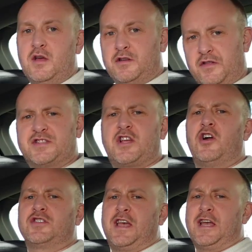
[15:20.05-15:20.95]
Now this
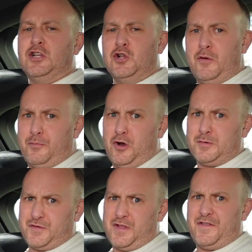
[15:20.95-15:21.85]
car's getting a lot of
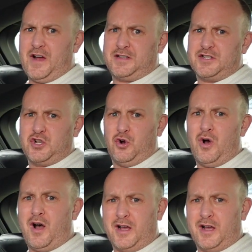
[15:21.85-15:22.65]
props for the fact it's got